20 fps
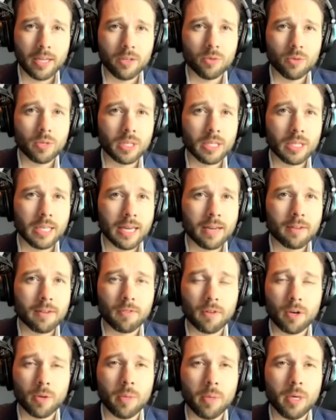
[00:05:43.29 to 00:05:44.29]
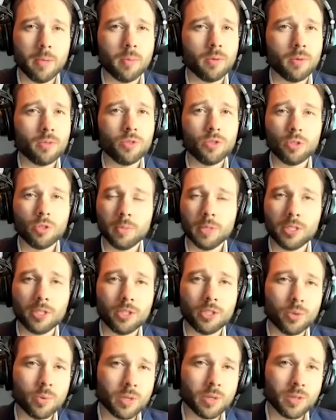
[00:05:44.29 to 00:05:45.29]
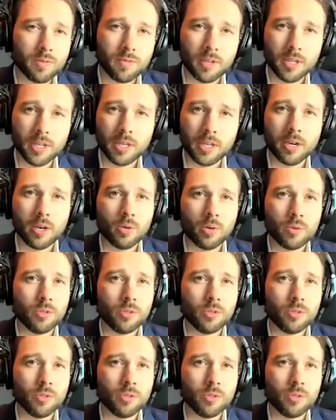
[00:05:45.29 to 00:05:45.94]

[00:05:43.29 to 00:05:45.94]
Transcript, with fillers: You can get in front of people. You should be doing video.